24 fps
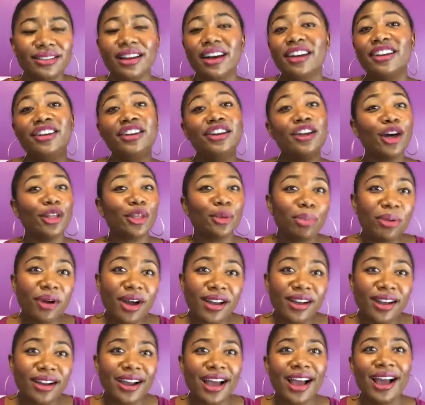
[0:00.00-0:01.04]
Another
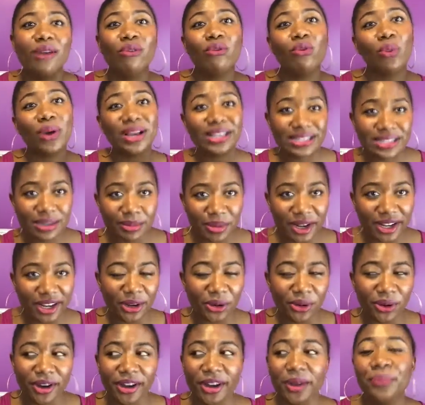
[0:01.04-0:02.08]
product I've wasted money
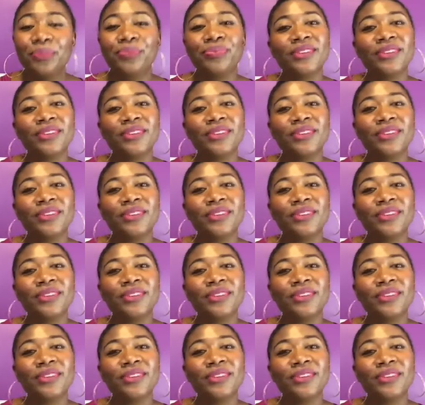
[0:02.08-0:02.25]
on.